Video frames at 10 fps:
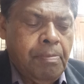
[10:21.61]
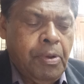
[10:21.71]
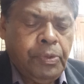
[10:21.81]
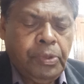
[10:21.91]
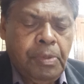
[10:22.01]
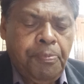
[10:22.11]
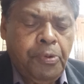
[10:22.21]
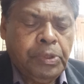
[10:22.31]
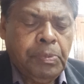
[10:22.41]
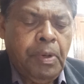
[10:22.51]
Because of the
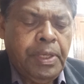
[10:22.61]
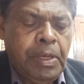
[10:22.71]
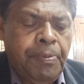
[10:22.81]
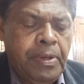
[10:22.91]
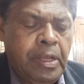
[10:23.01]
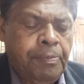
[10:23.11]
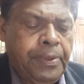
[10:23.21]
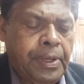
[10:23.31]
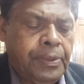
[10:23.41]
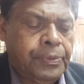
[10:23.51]
possibility of
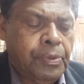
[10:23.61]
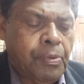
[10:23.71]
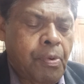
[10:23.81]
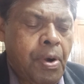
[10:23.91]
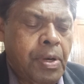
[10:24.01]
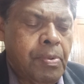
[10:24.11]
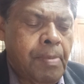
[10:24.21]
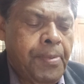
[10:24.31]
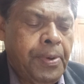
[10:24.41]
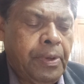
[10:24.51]
interference, quantum
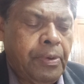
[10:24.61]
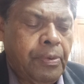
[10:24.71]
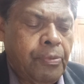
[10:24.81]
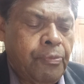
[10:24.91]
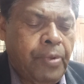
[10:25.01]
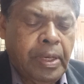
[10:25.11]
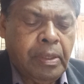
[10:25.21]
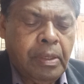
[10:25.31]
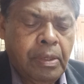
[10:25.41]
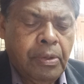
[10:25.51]
computers
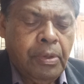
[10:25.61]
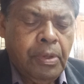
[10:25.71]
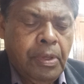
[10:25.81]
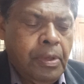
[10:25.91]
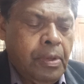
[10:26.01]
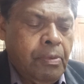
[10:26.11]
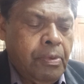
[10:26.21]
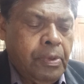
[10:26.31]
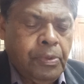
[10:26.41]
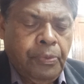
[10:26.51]
work
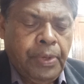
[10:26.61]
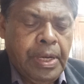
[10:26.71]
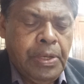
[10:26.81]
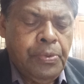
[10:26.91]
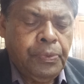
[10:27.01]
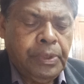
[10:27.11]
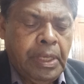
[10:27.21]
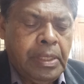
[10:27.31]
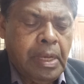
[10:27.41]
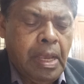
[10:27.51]
to reduce
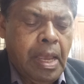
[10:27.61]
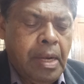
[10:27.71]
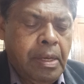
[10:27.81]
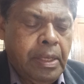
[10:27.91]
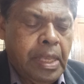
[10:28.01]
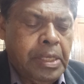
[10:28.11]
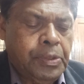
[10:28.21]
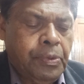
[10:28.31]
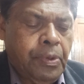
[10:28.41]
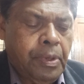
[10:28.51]
it and
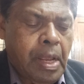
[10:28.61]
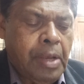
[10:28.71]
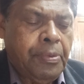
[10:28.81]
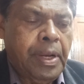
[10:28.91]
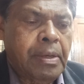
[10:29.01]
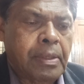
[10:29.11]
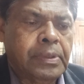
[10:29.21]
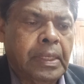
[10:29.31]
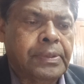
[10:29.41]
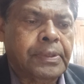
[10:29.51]
ensure accurate
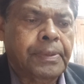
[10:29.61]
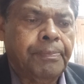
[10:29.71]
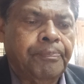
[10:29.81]
results.